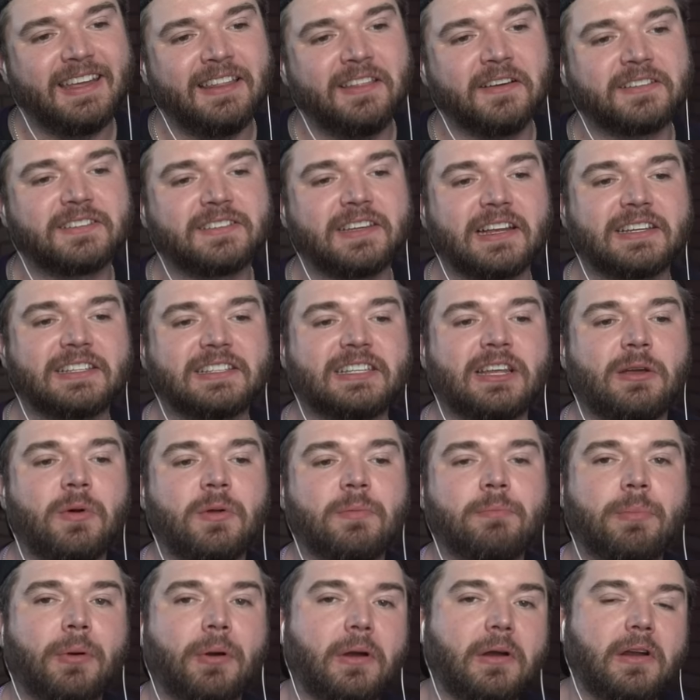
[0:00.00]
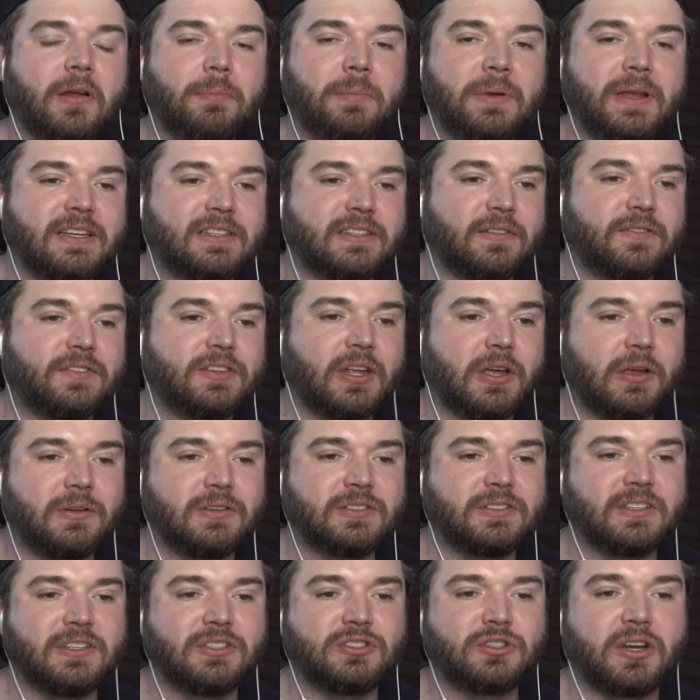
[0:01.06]
It looks like someone burnt a piece of
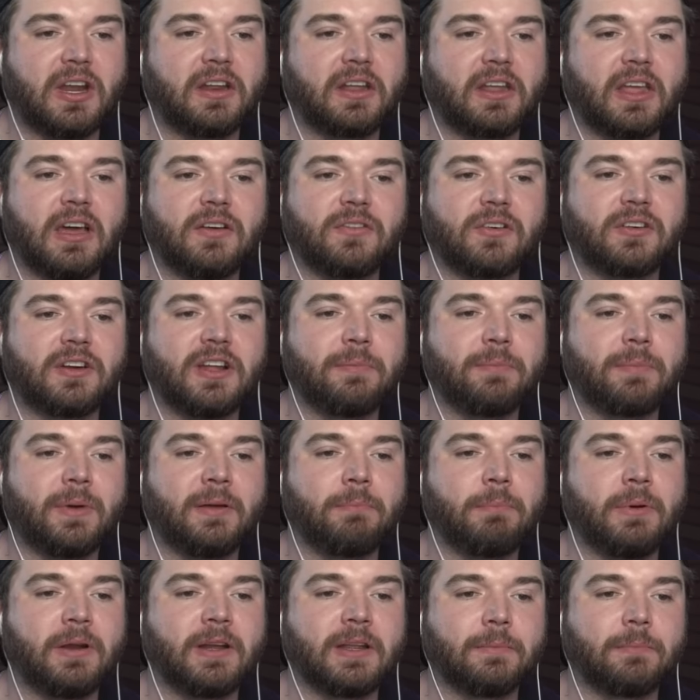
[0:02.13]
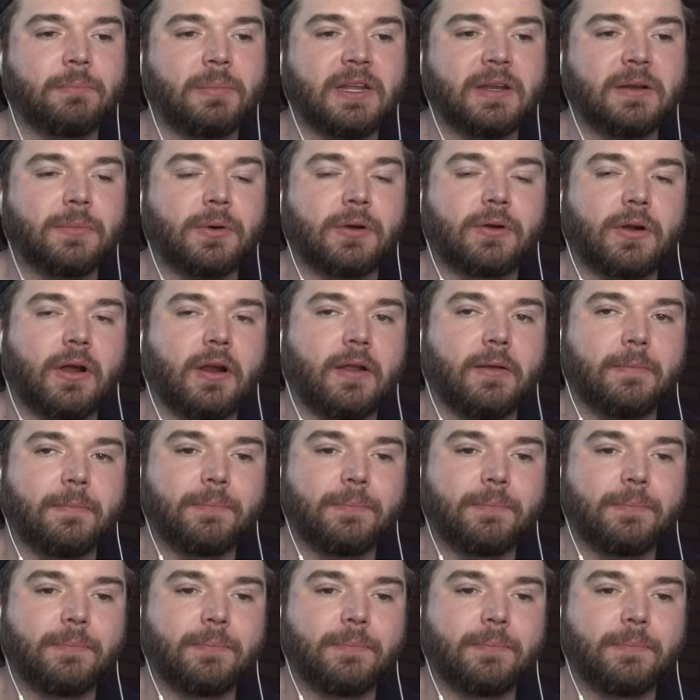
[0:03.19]
toast and tried to cover it up by putting peanut butter on it.